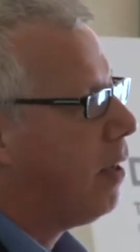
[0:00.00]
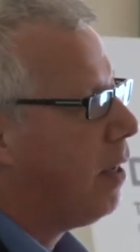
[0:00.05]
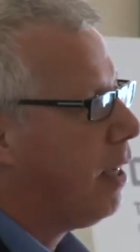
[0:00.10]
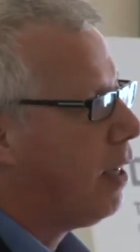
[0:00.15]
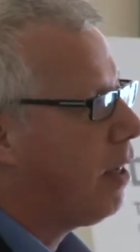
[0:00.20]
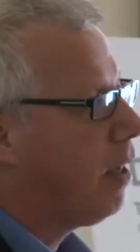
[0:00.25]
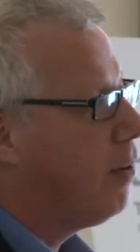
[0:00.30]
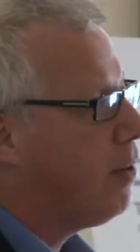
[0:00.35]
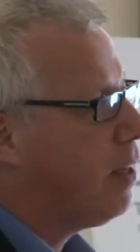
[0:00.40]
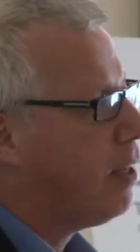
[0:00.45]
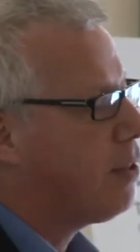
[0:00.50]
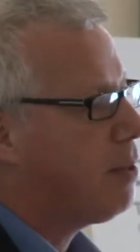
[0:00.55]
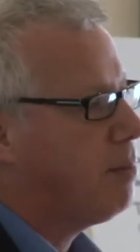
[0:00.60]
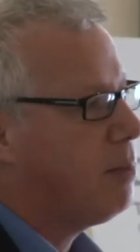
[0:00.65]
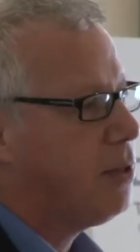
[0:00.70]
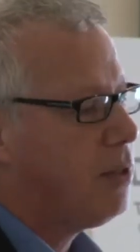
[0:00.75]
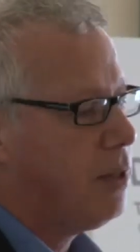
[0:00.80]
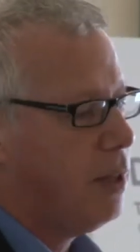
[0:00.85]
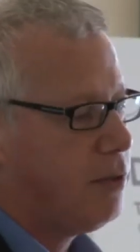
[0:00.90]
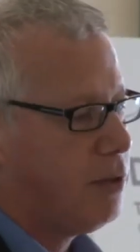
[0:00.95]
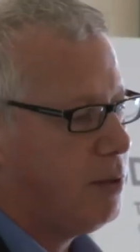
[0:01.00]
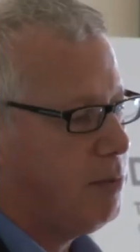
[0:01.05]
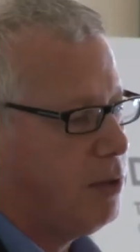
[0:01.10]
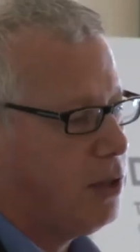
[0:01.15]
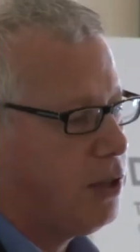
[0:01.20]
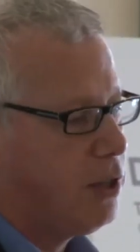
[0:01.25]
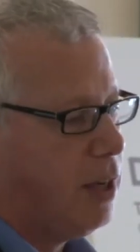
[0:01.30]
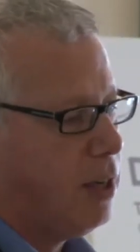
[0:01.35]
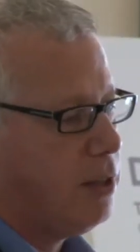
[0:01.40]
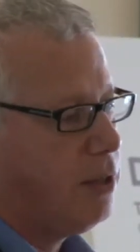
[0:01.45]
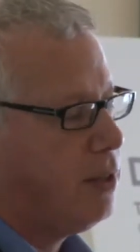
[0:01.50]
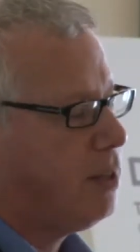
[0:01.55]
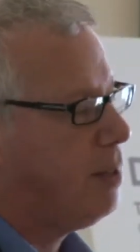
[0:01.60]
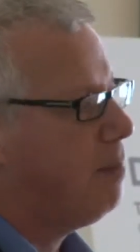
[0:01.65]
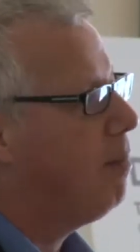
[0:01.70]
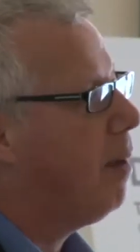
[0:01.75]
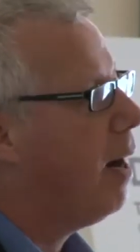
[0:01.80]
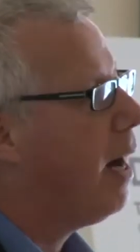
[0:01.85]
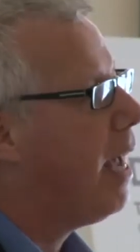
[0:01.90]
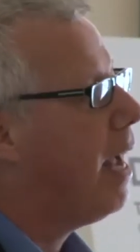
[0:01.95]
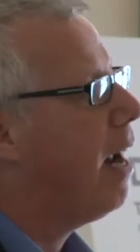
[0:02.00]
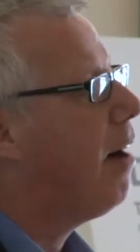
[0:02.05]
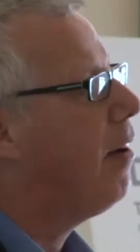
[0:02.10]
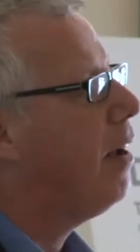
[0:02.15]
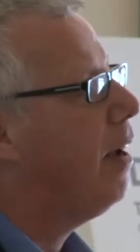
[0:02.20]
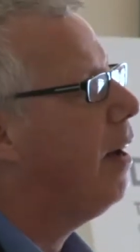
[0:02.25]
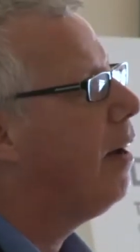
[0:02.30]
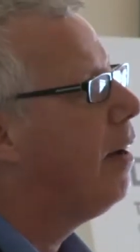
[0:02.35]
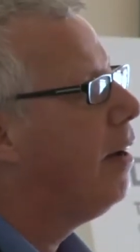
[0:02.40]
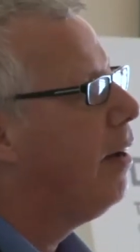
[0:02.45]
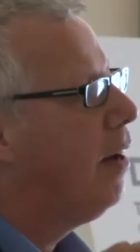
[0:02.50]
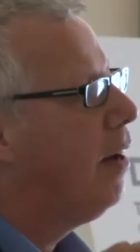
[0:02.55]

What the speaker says: including some researchers in my area,